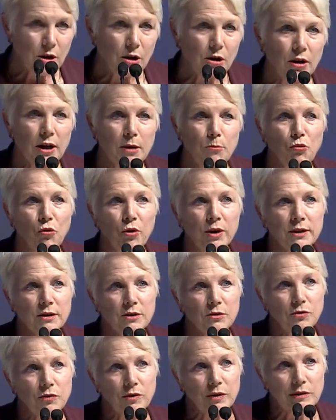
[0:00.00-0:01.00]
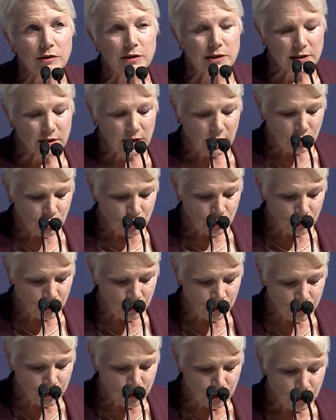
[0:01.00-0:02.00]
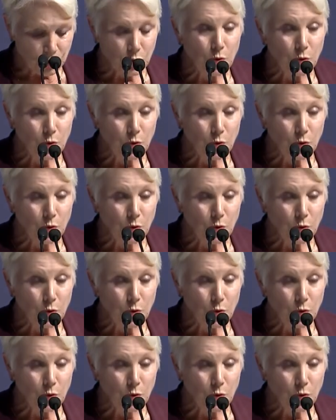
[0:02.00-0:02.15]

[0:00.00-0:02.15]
collaborative discussions